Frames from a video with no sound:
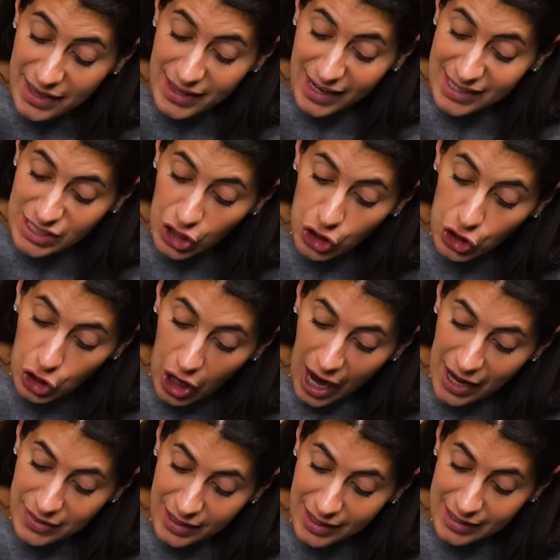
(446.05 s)
I think
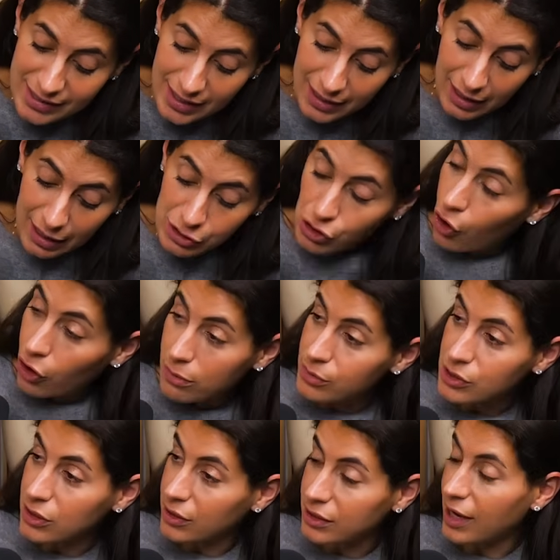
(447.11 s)
it's like his
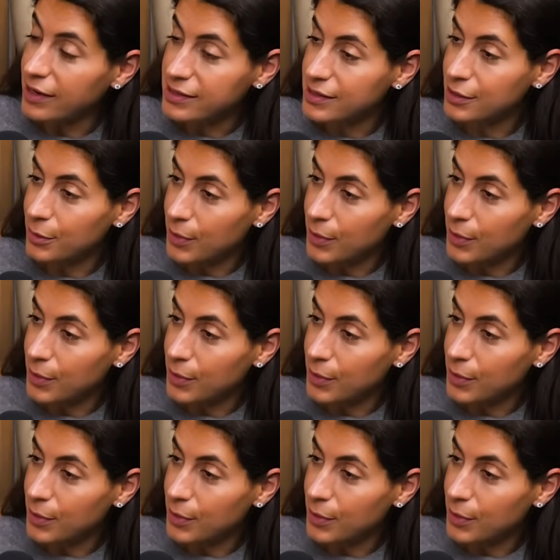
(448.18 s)
arms look nice in